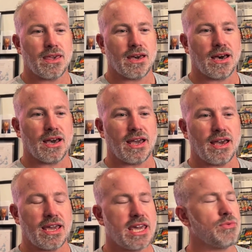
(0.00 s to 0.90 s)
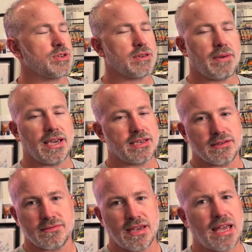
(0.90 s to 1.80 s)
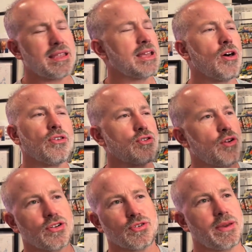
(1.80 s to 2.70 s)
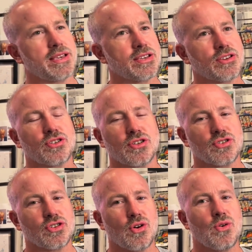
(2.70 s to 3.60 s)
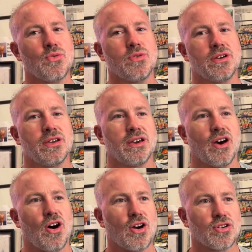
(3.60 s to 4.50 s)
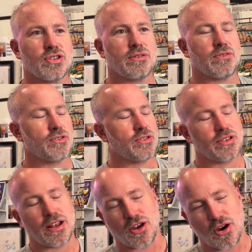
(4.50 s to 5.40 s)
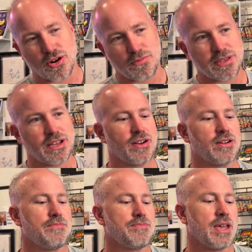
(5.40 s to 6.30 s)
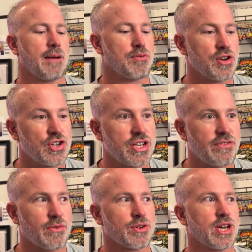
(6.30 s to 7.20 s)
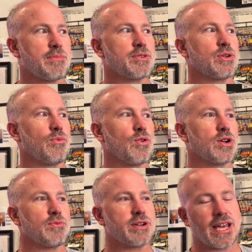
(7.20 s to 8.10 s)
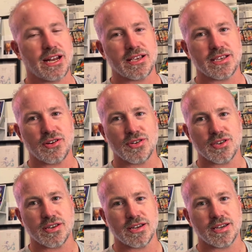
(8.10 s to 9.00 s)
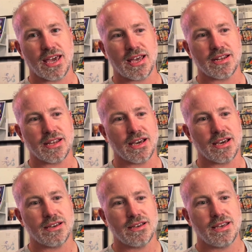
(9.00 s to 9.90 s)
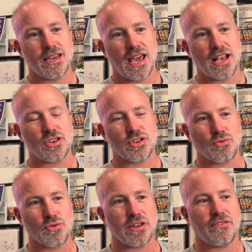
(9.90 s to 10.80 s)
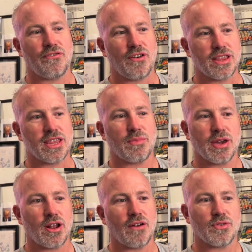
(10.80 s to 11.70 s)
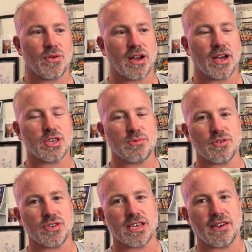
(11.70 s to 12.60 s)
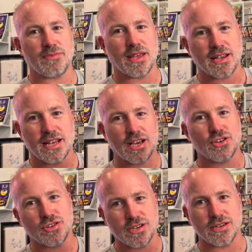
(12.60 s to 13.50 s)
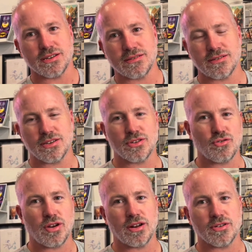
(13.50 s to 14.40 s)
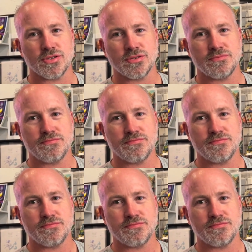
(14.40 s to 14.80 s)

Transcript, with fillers: uh, he was amazing, and and all the creators are amazing because they're, they're so honored that, or they're not honored, but they're appreciative that we're talking about their work and we're taking it seriously. And uh, it's just a really fun thing we can offer to our customers is giving that connection to, to the creators.